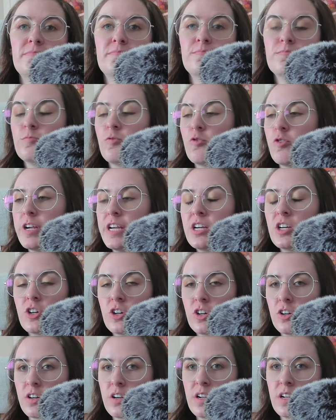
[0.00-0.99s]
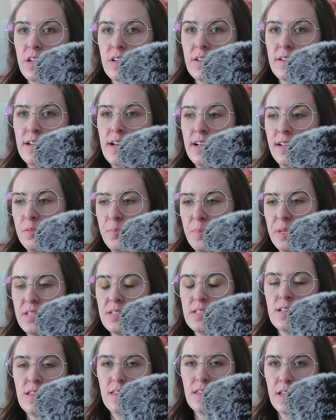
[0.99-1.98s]
reoccurring
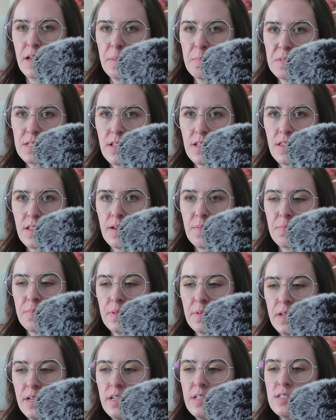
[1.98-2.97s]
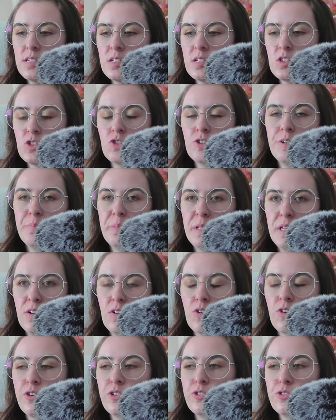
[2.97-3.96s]
elements and themes in them. It's extremely
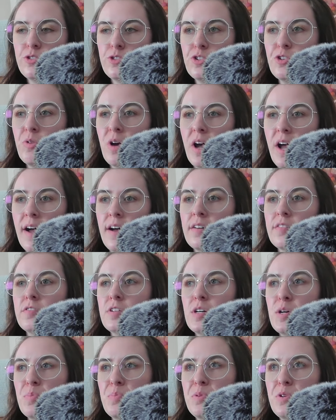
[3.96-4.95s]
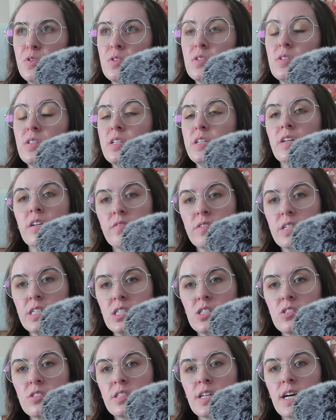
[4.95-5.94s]
hard to have a purely
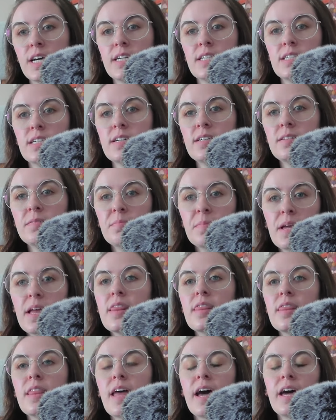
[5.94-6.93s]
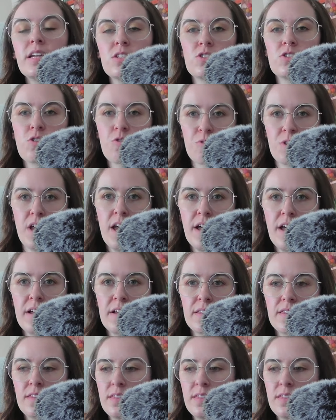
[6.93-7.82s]
original idea, and that is okay.